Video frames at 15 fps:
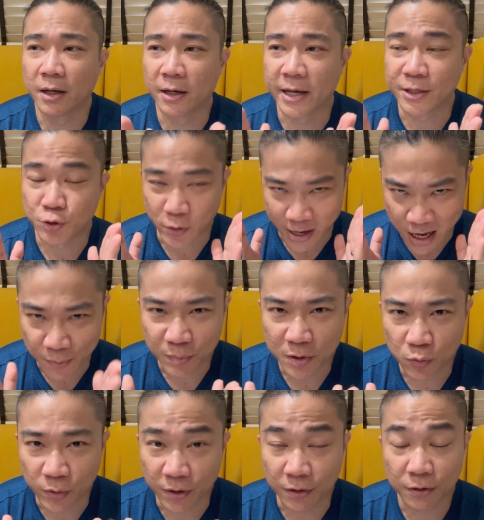and you're happy
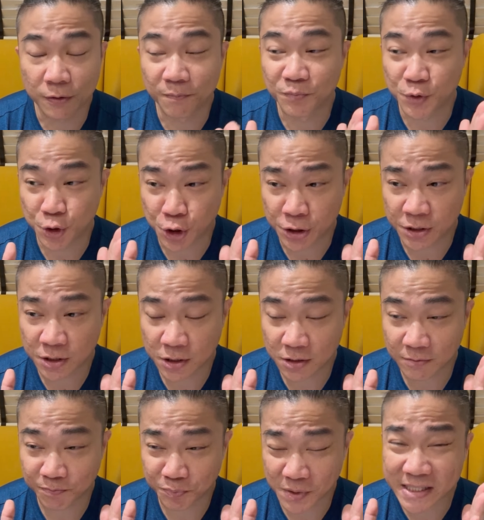with, just
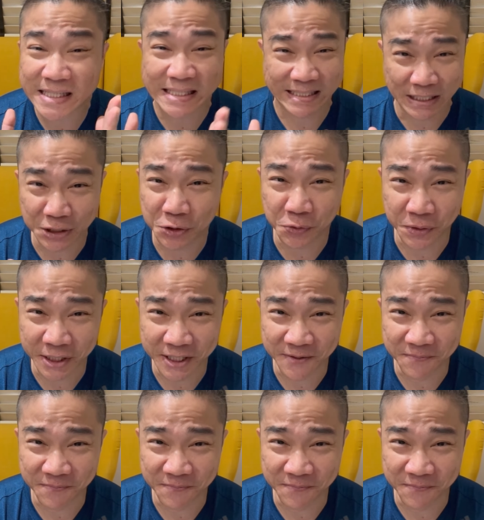stick to it.